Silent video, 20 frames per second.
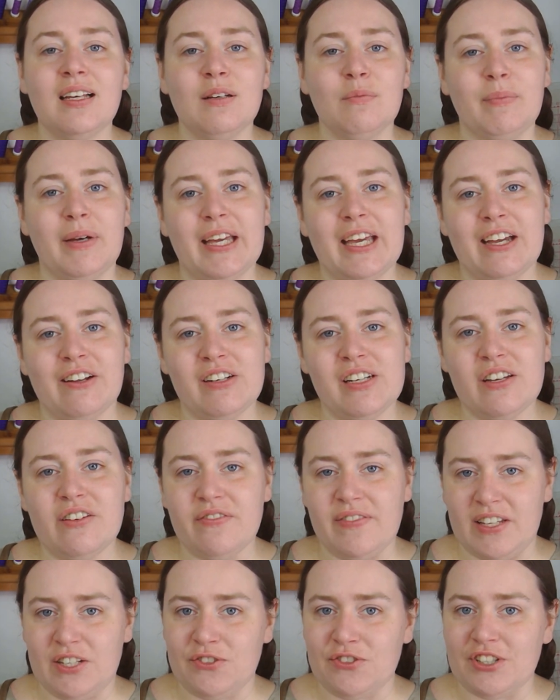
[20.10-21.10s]
My area
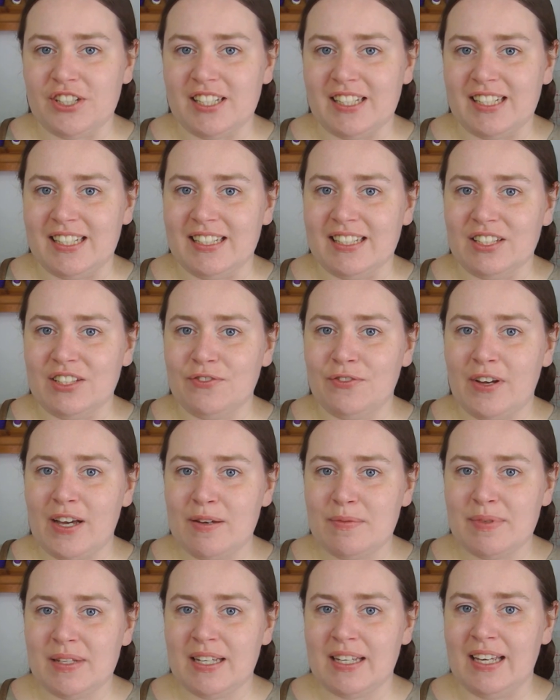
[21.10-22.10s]
of interest is
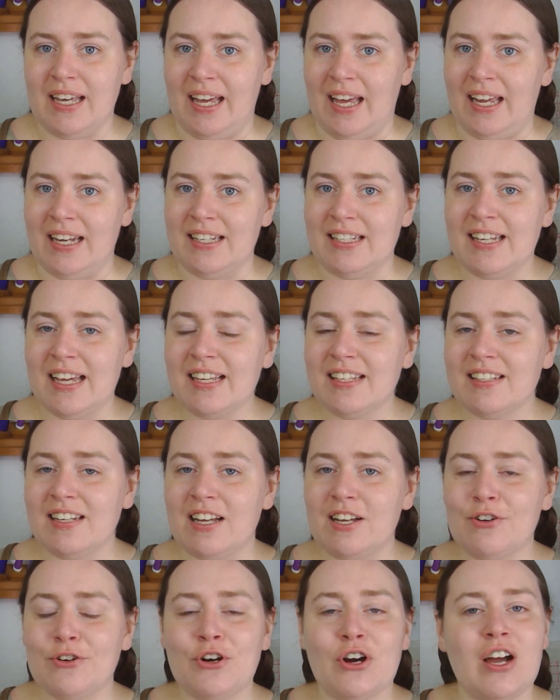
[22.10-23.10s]
fibre and
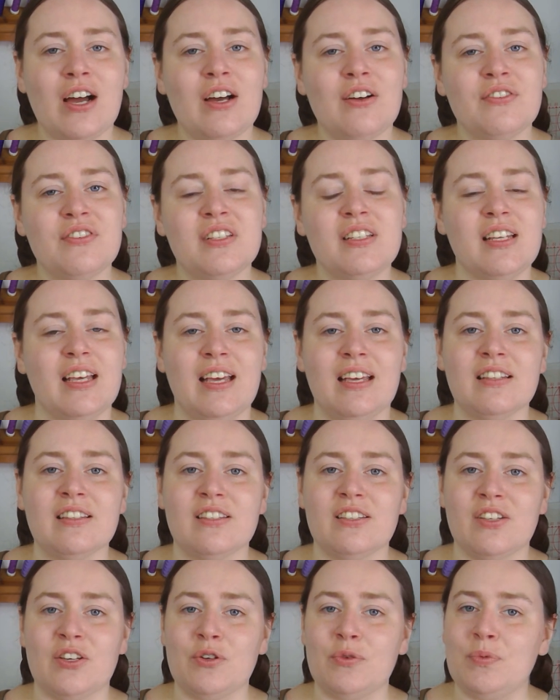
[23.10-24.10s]
textile crafts,
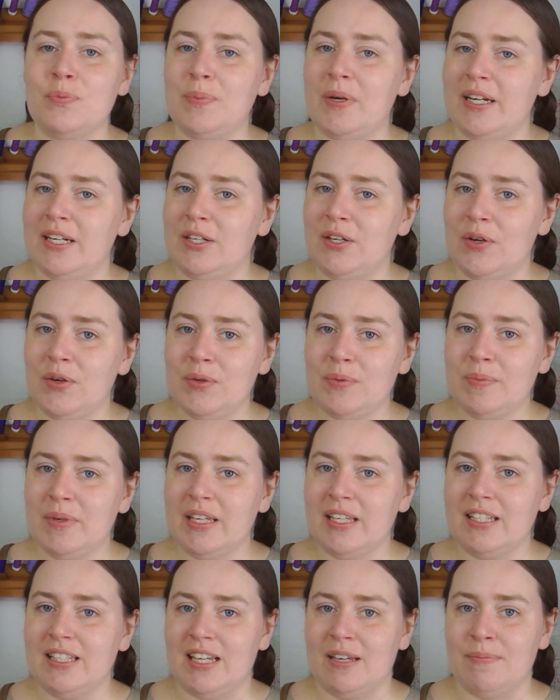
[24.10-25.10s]
and so by no
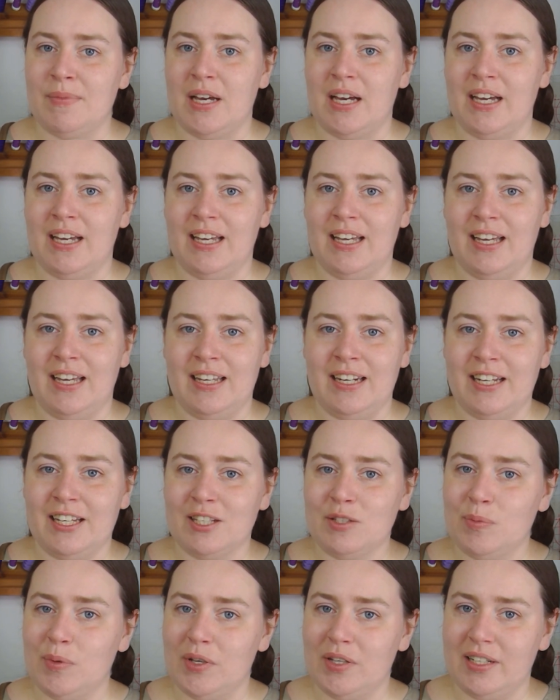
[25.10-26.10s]
means am I an
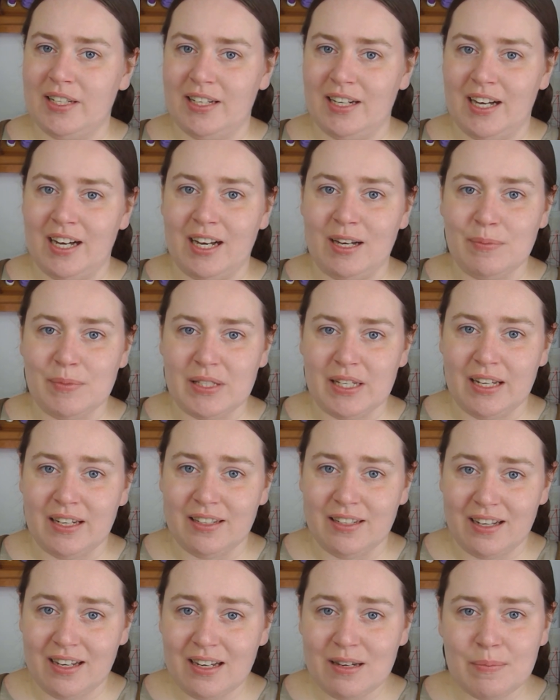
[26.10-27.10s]
expert in arms
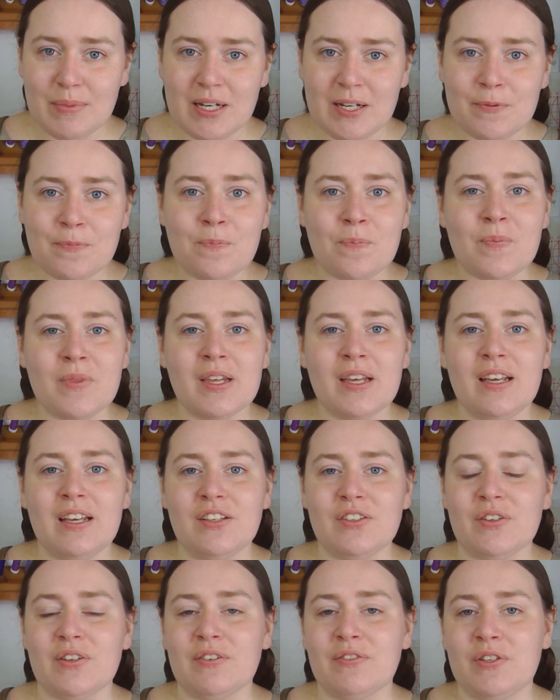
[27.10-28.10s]
and armour.
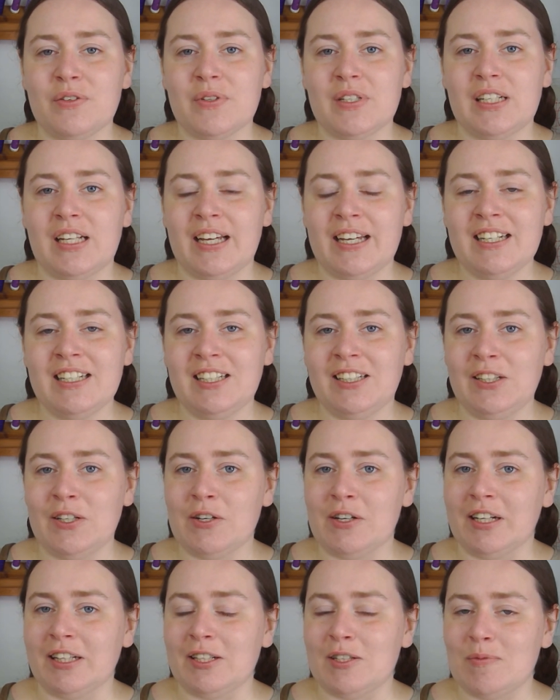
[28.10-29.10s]
So if you would like to
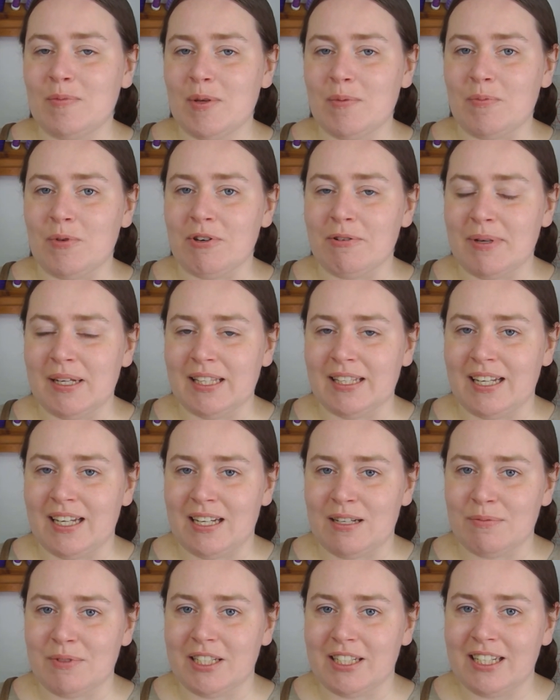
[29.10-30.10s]
learn a little bit more about the
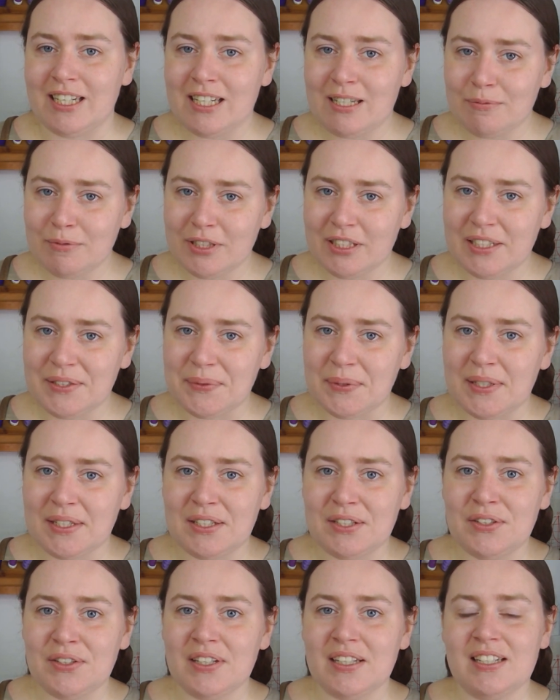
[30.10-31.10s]
arms and armour in this
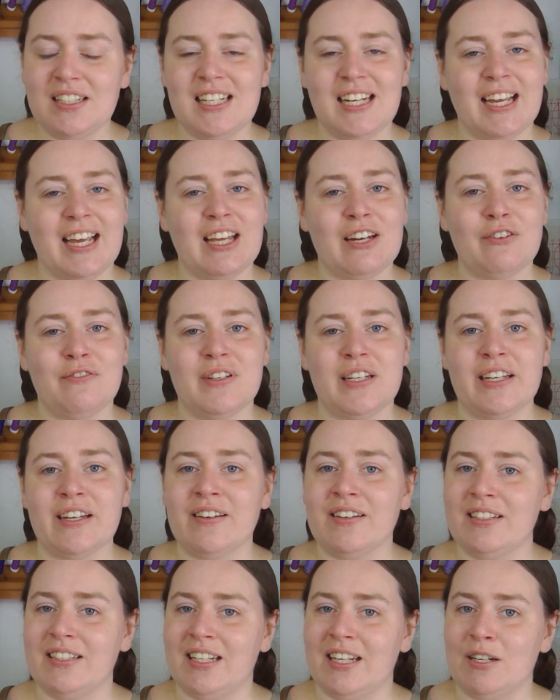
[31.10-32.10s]
one, you can check out a
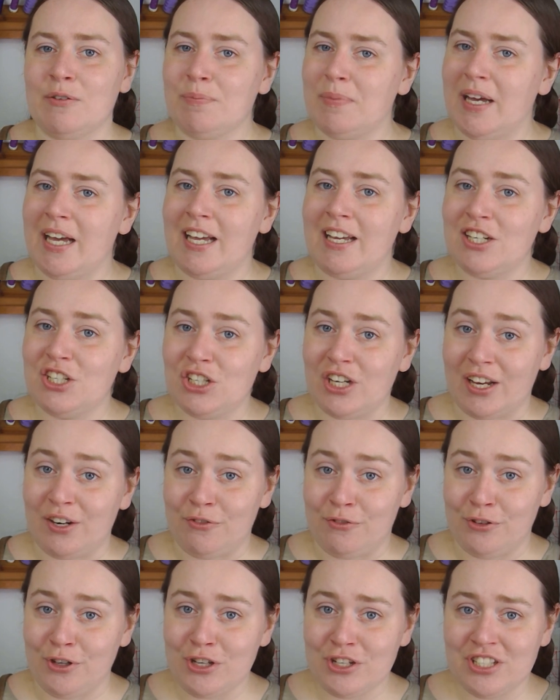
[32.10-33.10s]
video done by
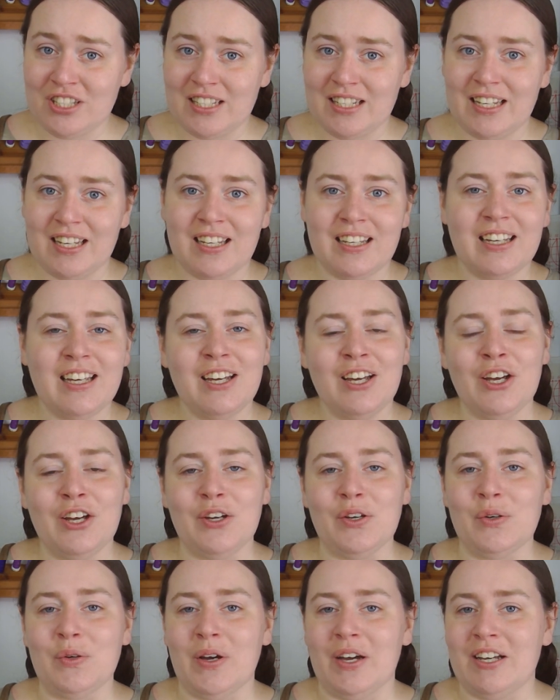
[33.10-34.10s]
Shadiversity,
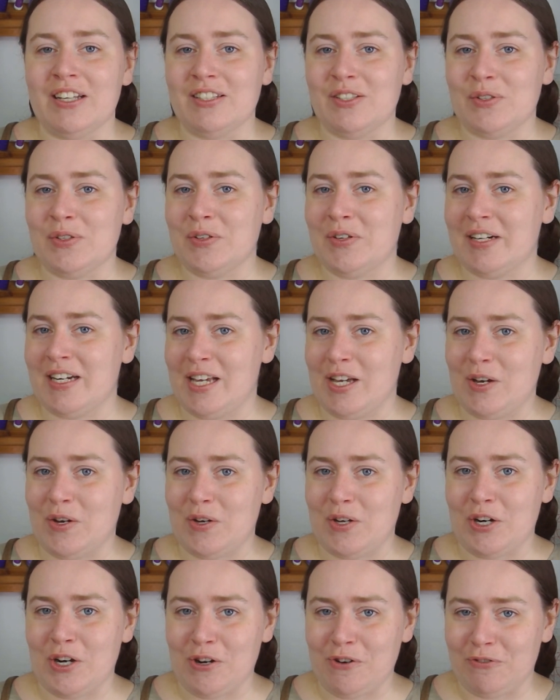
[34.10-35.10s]
who has already
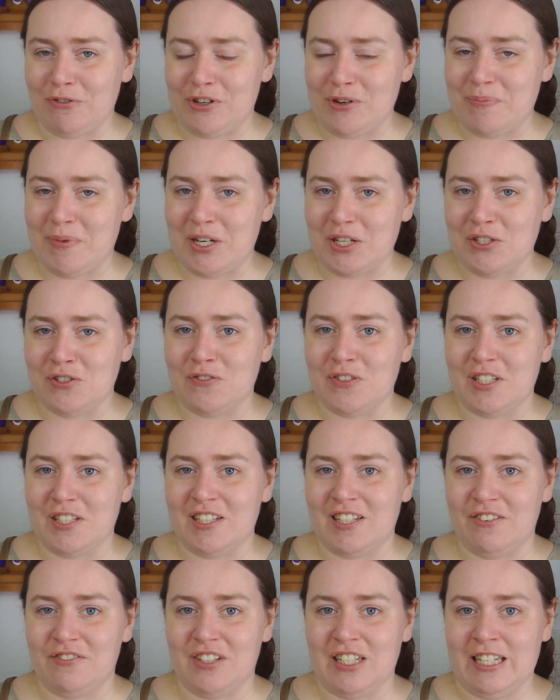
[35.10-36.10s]
gone over a bunch of this
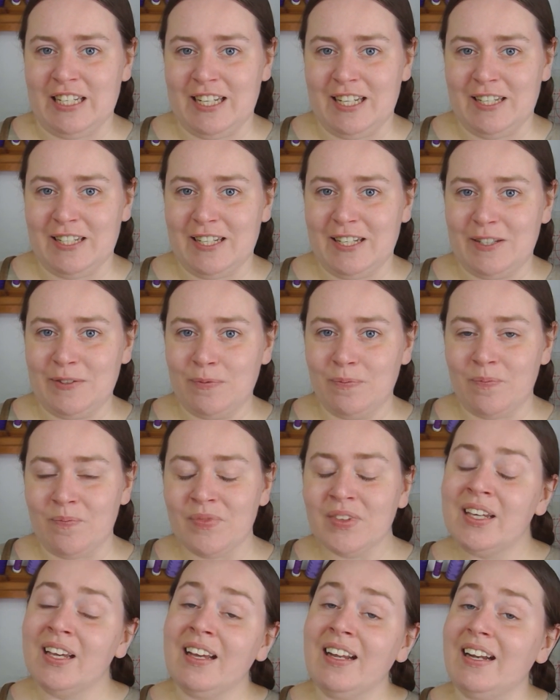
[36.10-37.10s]
stuff in detail.
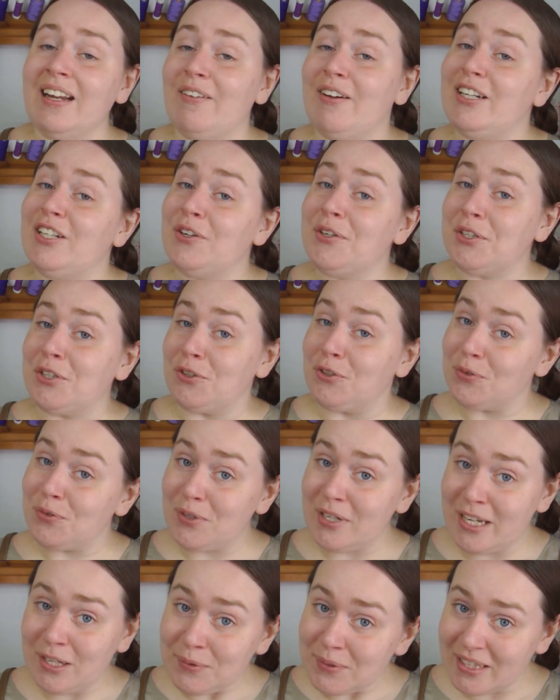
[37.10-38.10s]
Now, I don't
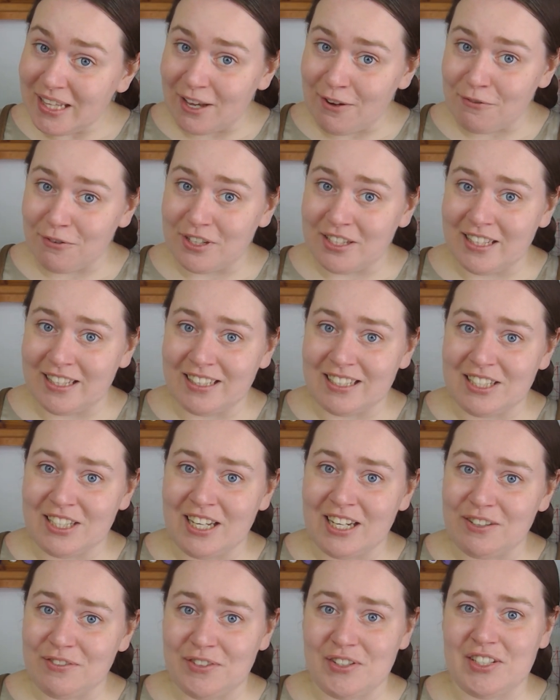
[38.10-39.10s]
agree with everything that
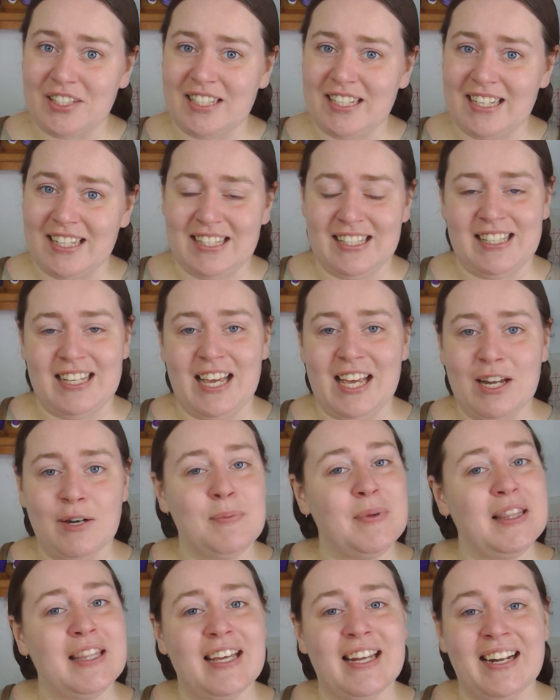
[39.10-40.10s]
Shadiversity has
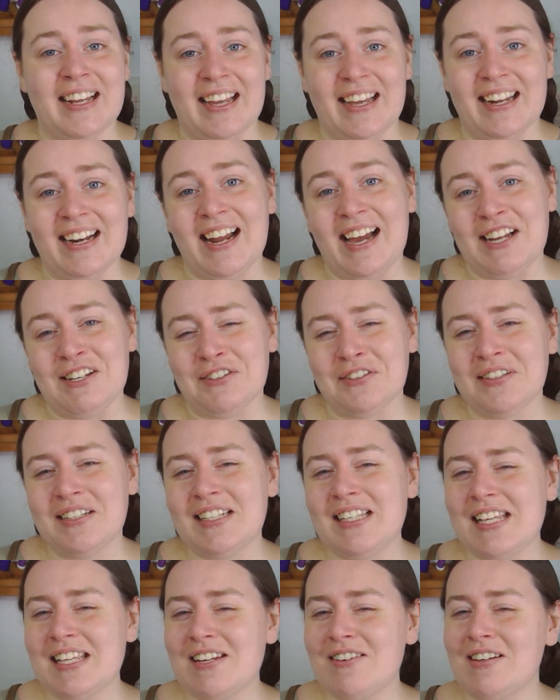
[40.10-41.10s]
said, but then again, I don't
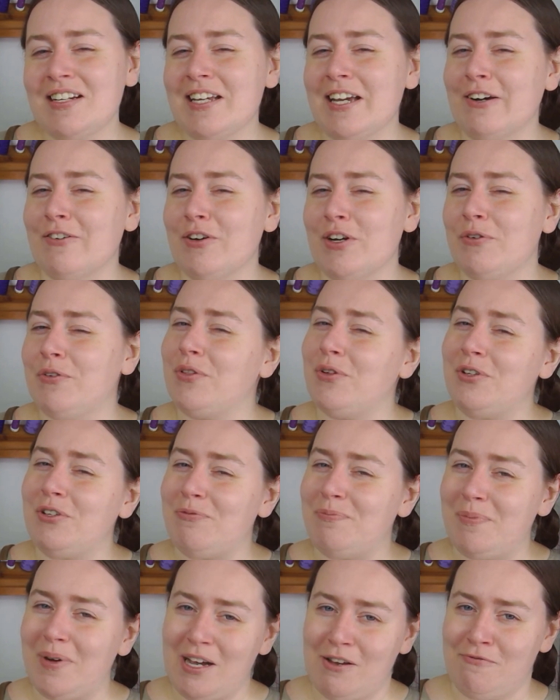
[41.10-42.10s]
necessarily agree with all
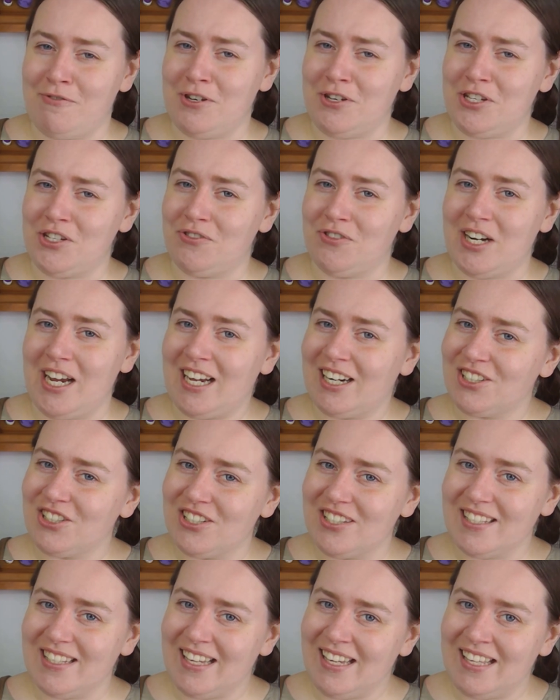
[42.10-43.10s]
of my first
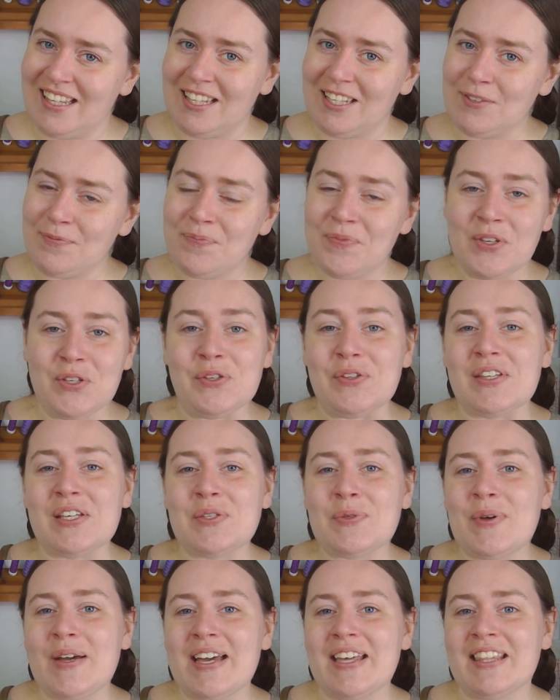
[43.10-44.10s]
reactions either. So
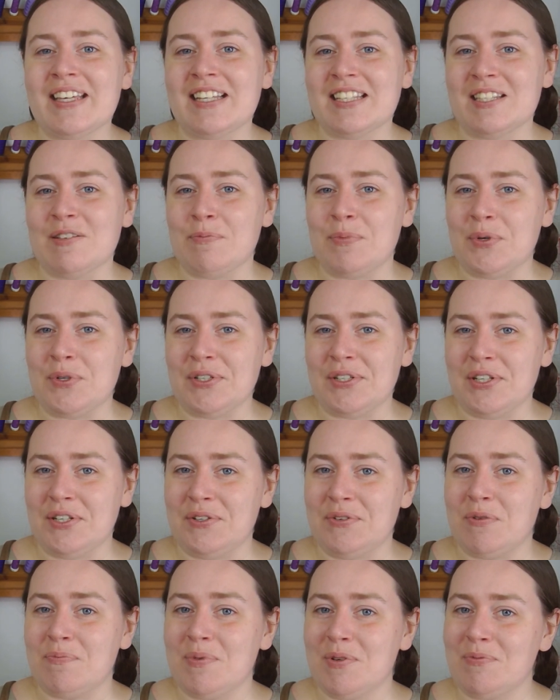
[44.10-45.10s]
that's why I think it's important to
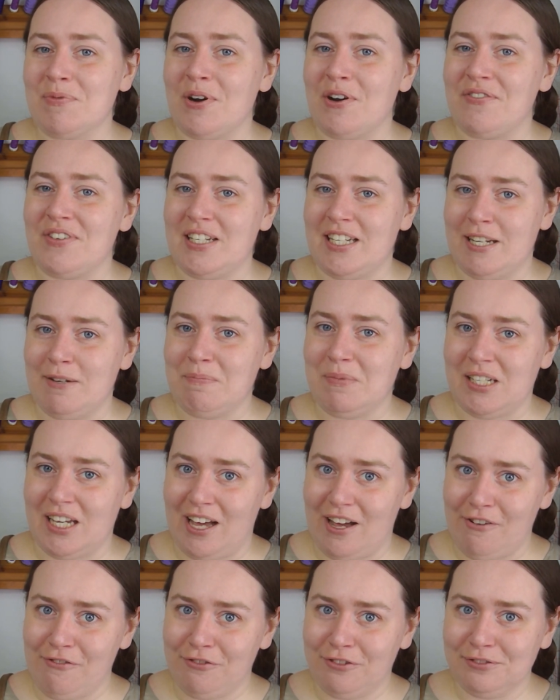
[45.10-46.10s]
do a bit more of a deep
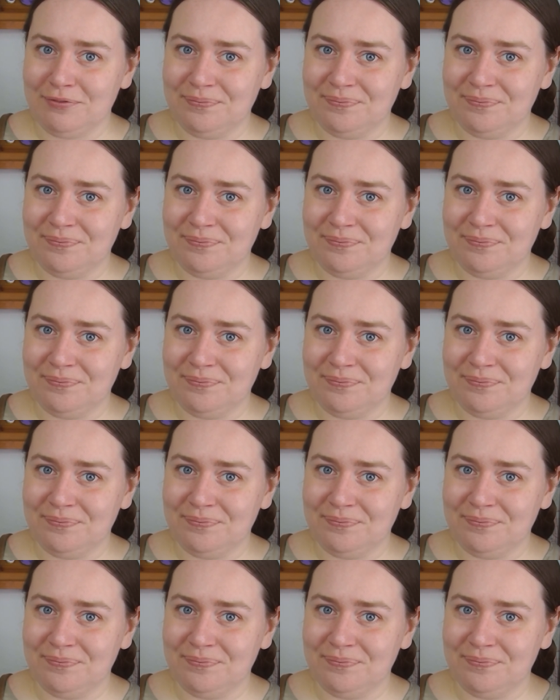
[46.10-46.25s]
dive.